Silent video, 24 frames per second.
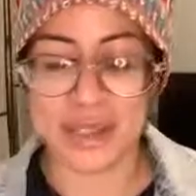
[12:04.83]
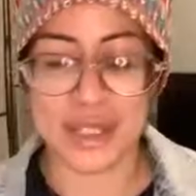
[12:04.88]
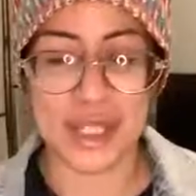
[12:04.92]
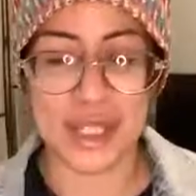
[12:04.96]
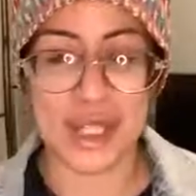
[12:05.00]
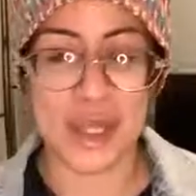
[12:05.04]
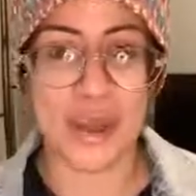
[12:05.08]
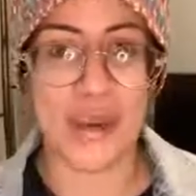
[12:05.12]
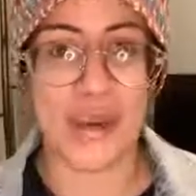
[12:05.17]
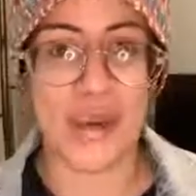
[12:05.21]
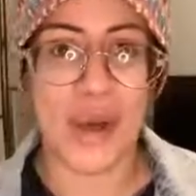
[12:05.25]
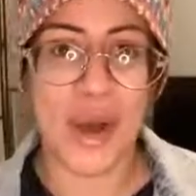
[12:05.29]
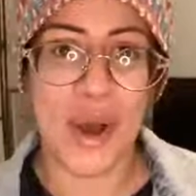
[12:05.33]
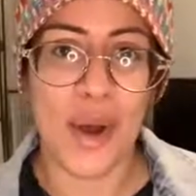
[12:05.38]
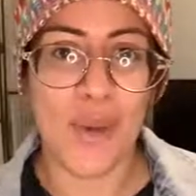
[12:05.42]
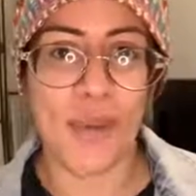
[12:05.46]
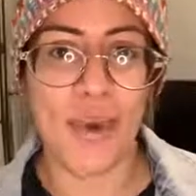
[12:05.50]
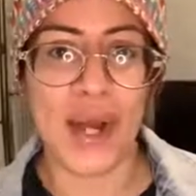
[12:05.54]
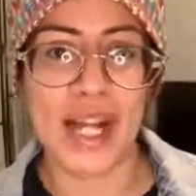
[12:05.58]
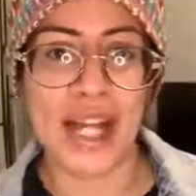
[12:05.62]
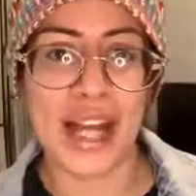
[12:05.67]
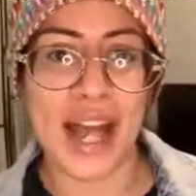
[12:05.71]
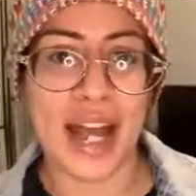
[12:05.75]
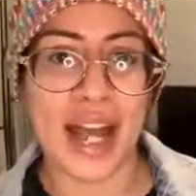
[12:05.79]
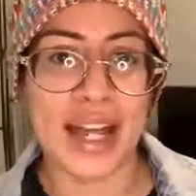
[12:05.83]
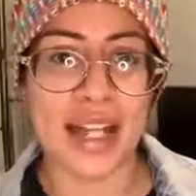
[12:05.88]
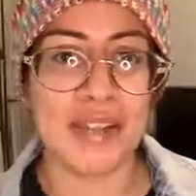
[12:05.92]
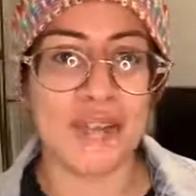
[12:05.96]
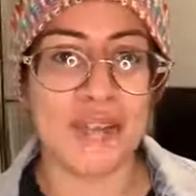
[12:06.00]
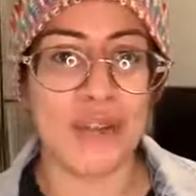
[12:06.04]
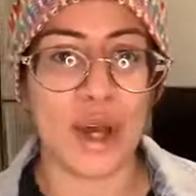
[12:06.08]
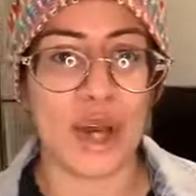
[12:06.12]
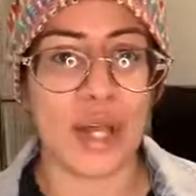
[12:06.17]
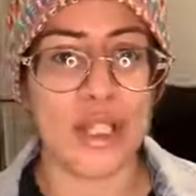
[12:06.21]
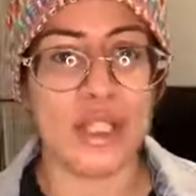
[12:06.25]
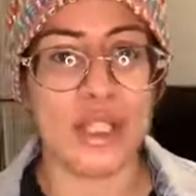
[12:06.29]
So what kind
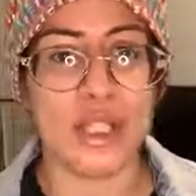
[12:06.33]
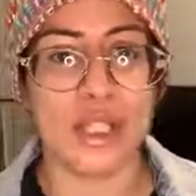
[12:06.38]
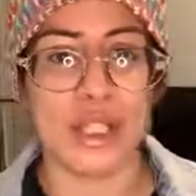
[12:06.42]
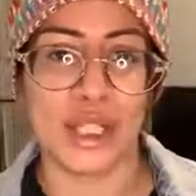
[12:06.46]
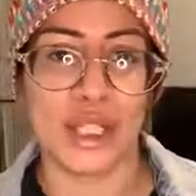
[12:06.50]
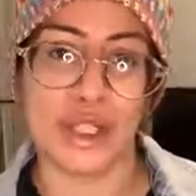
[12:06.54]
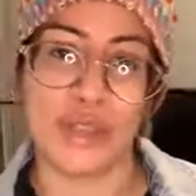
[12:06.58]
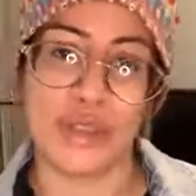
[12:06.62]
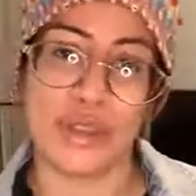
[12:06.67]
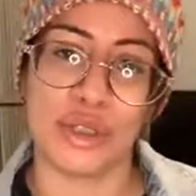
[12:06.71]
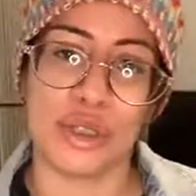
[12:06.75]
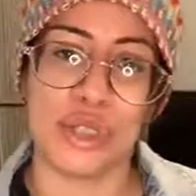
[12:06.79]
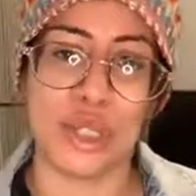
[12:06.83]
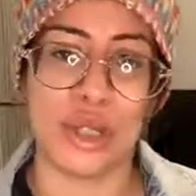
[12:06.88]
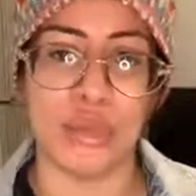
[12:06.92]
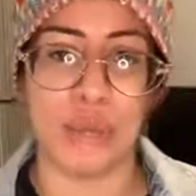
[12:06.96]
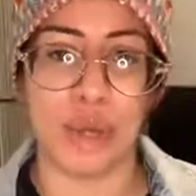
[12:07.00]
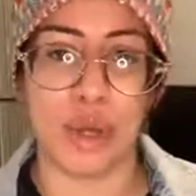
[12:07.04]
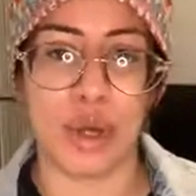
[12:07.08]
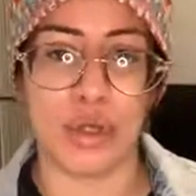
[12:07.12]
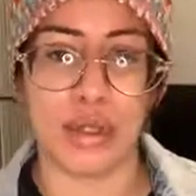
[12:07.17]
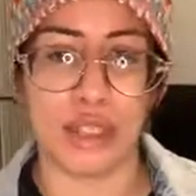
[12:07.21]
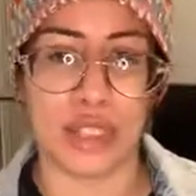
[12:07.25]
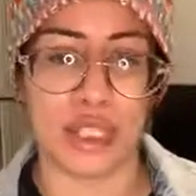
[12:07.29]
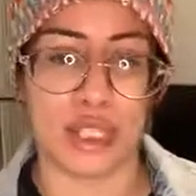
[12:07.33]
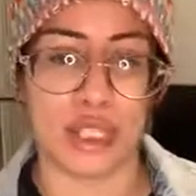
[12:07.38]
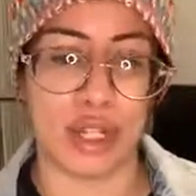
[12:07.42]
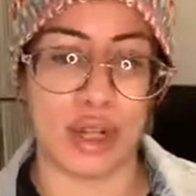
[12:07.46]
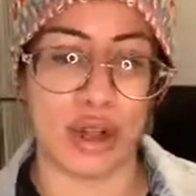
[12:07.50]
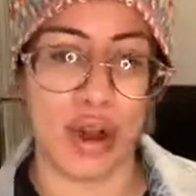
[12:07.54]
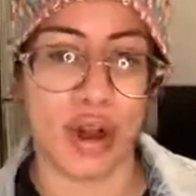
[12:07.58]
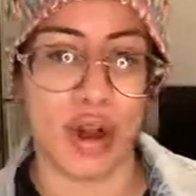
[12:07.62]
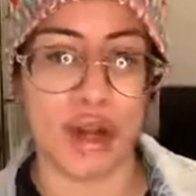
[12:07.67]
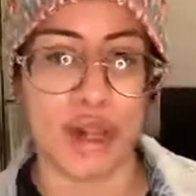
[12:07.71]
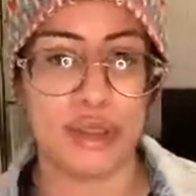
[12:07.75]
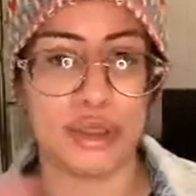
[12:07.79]
of content do you usually post? Is it
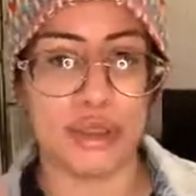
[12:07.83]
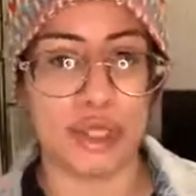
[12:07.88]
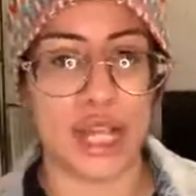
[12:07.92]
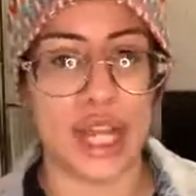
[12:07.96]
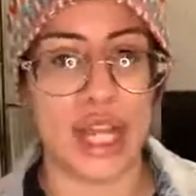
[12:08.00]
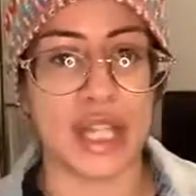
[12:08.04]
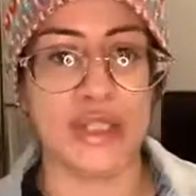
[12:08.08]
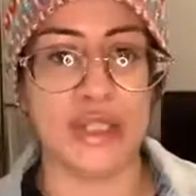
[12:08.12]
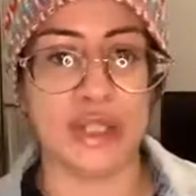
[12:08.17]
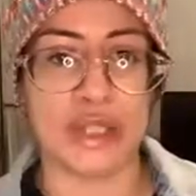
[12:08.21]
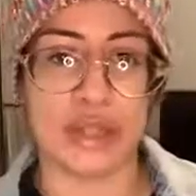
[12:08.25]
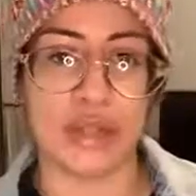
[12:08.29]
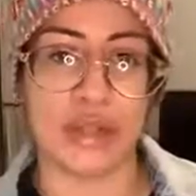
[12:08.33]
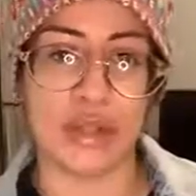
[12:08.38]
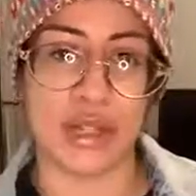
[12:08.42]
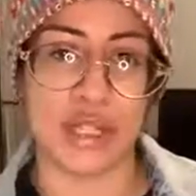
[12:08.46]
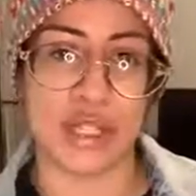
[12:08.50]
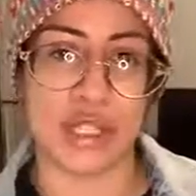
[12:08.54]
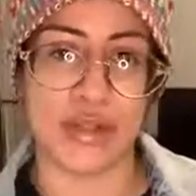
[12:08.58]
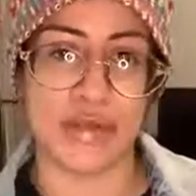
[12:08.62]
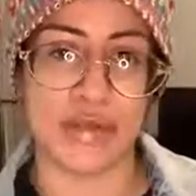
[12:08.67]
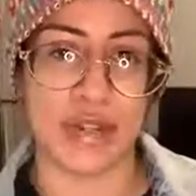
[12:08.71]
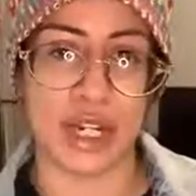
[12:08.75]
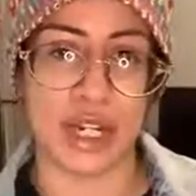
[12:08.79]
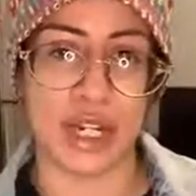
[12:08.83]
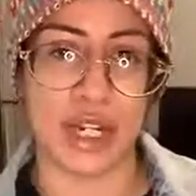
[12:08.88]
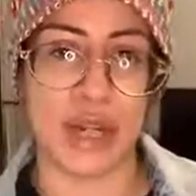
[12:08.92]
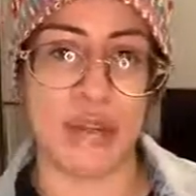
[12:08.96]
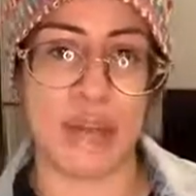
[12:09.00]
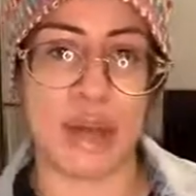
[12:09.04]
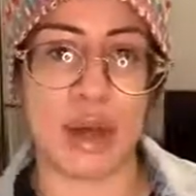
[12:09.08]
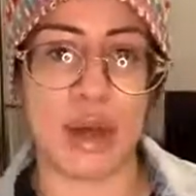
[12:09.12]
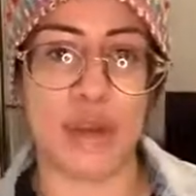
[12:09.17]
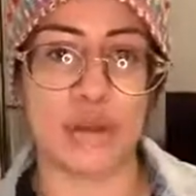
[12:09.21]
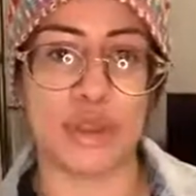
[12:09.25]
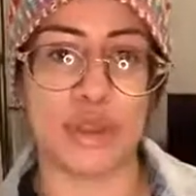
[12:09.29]
all educational? Is it very
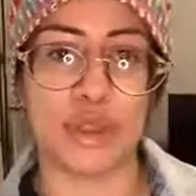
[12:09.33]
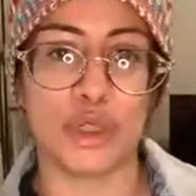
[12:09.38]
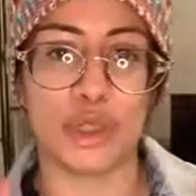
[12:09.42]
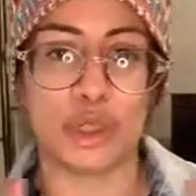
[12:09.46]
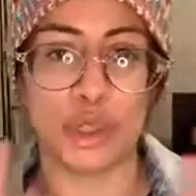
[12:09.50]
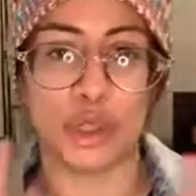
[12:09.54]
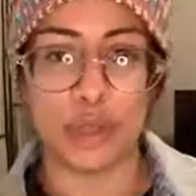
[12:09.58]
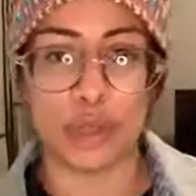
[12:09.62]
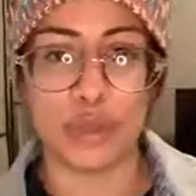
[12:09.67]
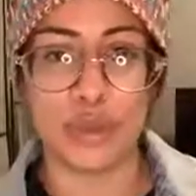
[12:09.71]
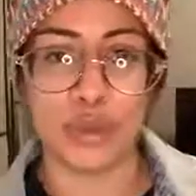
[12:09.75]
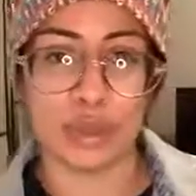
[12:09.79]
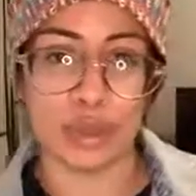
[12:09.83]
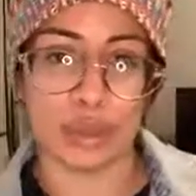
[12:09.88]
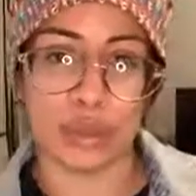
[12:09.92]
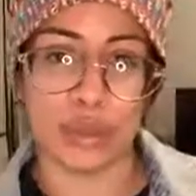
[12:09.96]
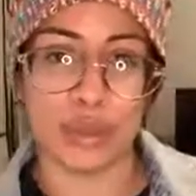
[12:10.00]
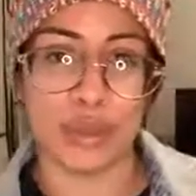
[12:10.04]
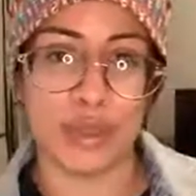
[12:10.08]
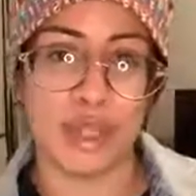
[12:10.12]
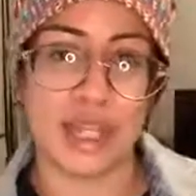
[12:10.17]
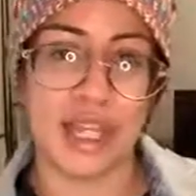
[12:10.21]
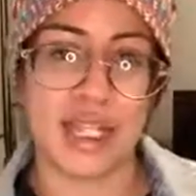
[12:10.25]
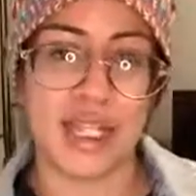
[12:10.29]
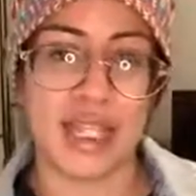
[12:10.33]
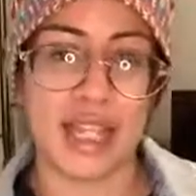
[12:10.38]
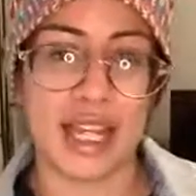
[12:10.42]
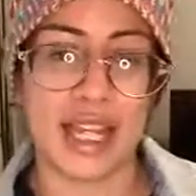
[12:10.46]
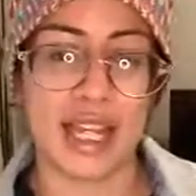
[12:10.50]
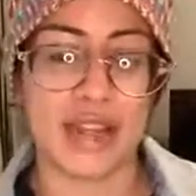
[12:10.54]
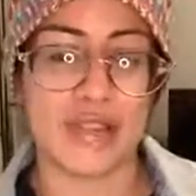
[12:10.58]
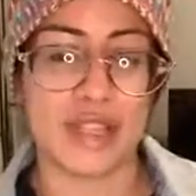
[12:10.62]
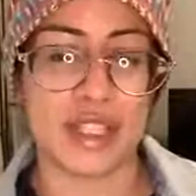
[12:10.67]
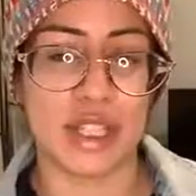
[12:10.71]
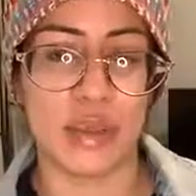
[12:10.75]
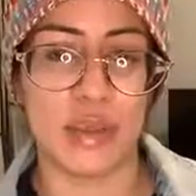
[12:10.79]
about you?
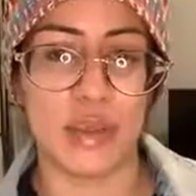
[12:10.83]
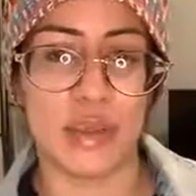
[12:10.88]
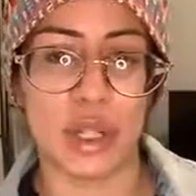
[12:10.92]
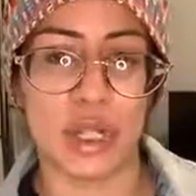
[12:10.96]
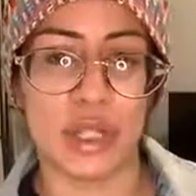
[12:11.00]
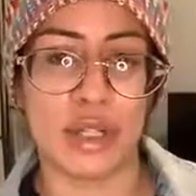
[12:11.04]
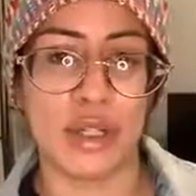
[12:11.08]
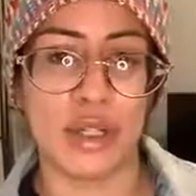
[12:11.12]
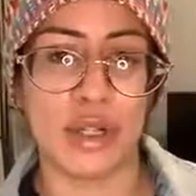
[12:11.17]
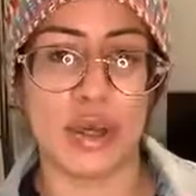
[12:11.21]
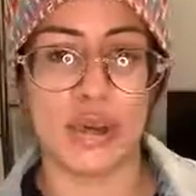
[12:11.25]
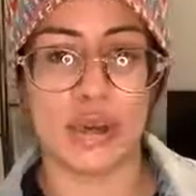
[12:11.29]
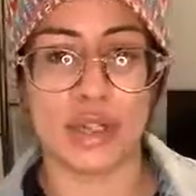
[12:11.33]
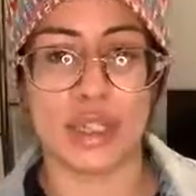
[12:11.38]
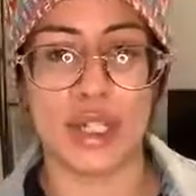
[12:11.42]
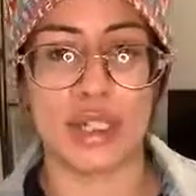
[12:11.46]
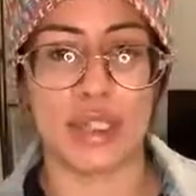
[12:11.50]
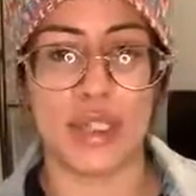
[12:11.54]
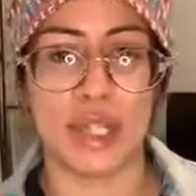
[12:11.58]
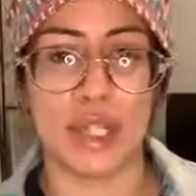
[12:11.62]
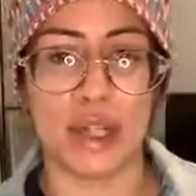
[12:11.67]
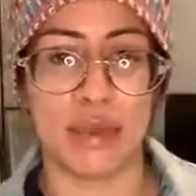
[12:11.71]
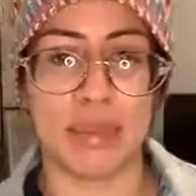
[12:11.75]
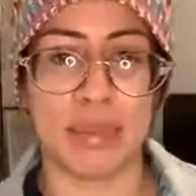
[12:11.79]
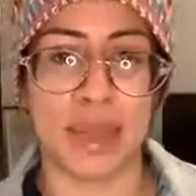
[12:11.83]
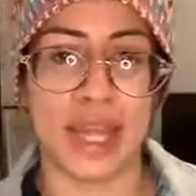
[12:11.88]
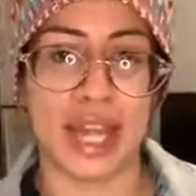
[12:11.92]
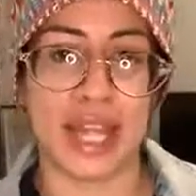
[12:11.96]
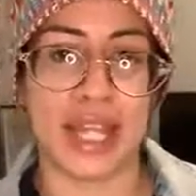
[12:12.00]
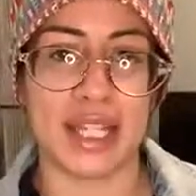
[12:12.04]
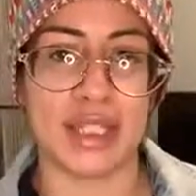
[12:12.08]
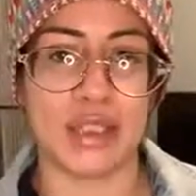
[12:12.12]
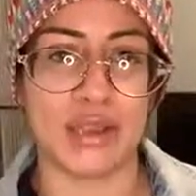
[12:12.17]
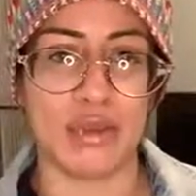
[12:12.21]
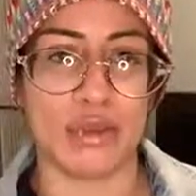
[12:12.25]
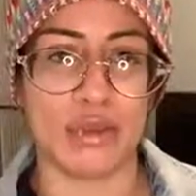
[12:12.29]
Like if someone goes onto your
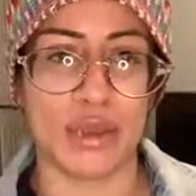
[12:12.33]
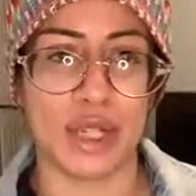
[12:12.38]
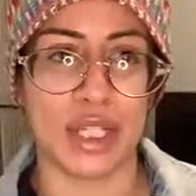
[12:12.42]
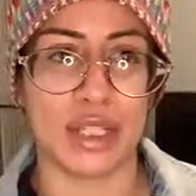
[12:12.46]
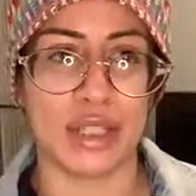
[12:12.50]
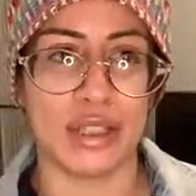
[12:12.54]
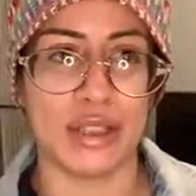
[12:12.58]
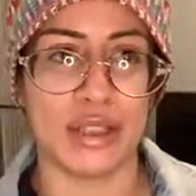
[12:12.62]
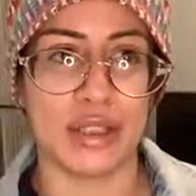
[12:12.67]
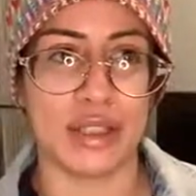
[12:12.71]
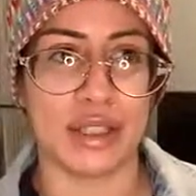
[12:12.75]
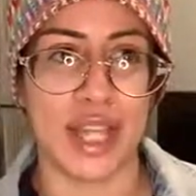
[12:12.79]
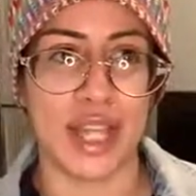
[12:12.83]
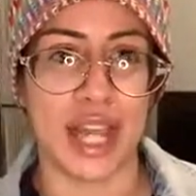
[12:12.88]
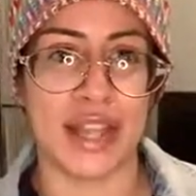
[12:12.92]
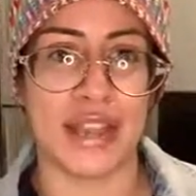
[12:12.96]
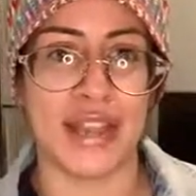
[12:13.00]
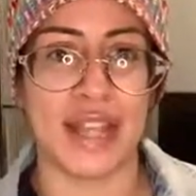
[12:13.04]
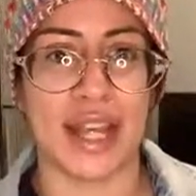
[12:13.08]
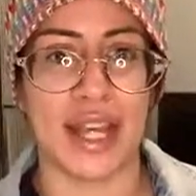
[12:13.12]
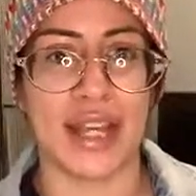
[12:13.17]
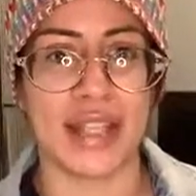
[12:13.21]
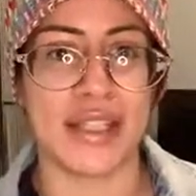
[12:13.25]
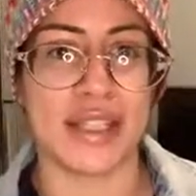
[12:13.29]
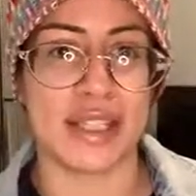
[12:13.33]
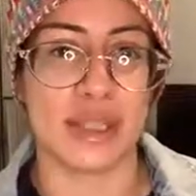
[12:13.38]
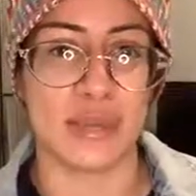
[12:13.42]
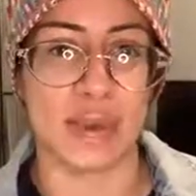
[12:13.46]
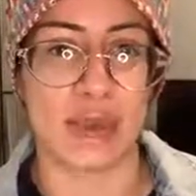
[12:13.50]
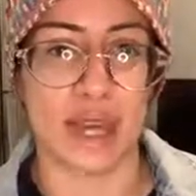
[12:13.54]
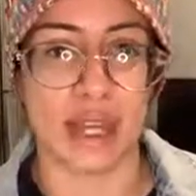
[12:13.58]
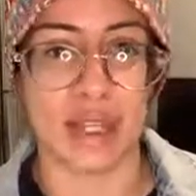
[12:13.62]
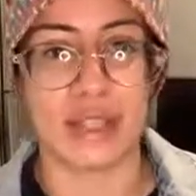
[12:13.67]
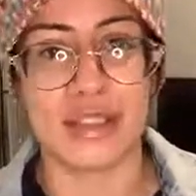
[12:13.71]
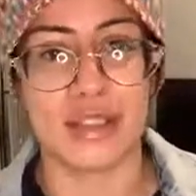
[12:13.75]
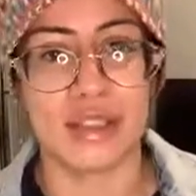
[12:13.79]
page, what can they
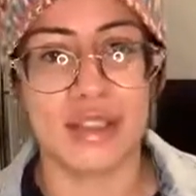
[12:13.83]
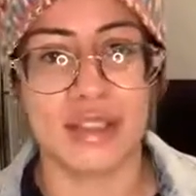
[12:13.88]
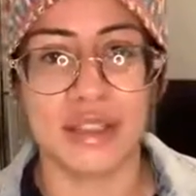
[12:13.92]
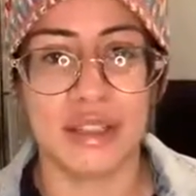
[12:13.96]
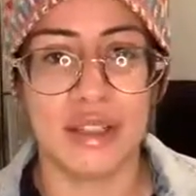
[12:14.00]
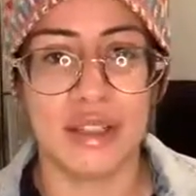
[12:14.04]
expect?